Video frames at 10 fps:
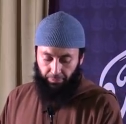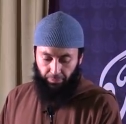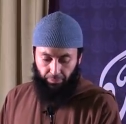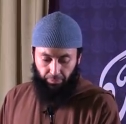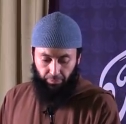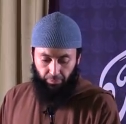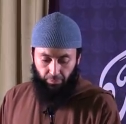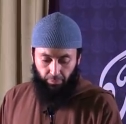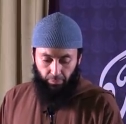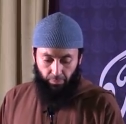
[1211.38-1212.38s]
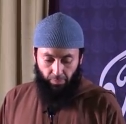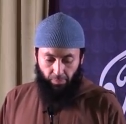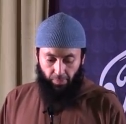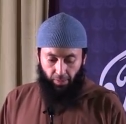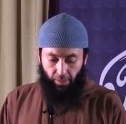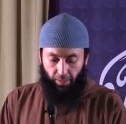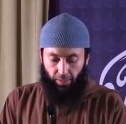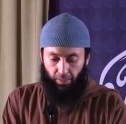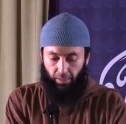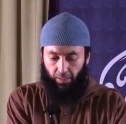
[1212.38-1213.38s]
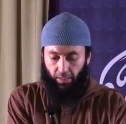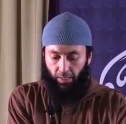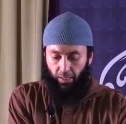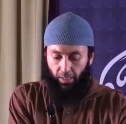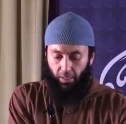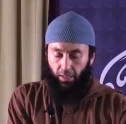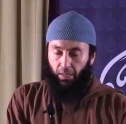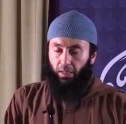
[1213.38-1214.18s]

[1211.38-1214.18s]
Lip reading: Nothing is said.